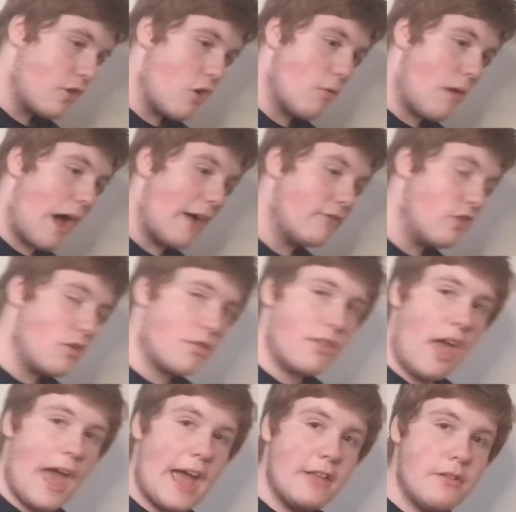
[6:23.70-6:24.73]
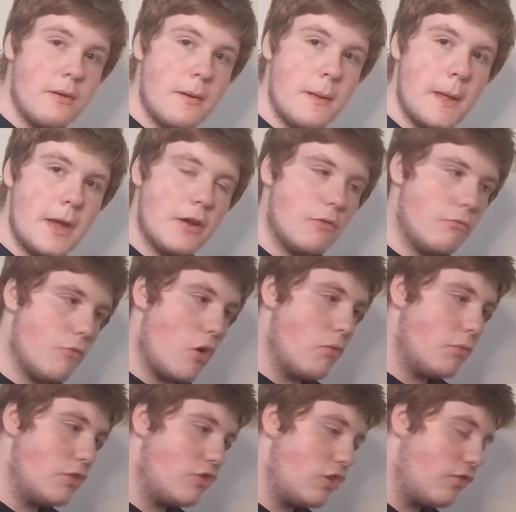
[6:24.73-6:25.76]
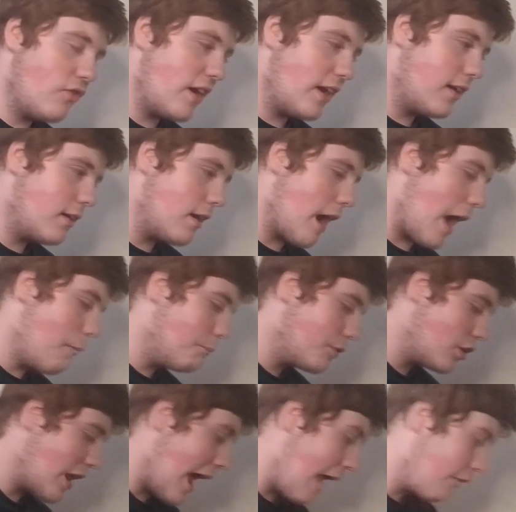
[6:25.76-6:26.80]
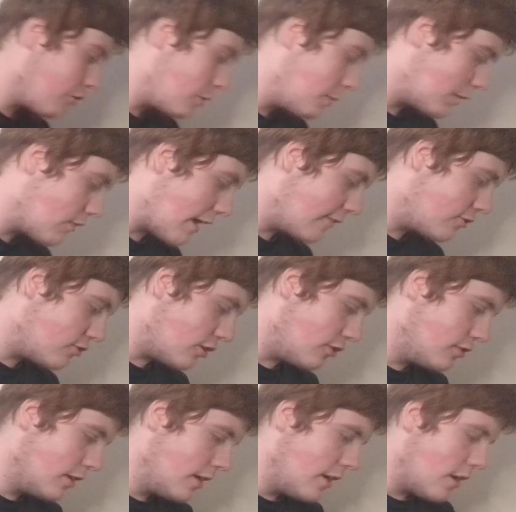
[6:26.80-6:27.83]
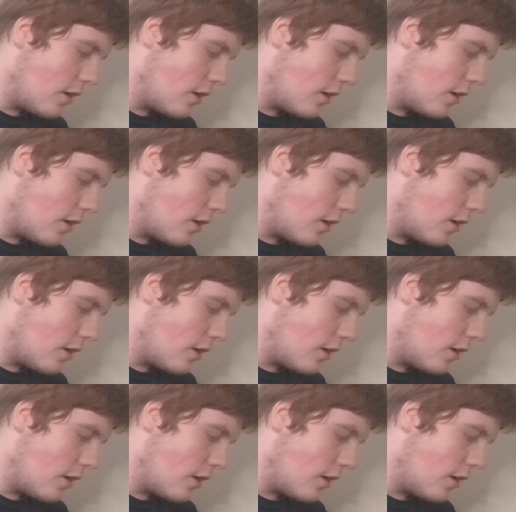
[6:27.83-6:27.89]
So I just said, what would you think? I'm going to answer the question.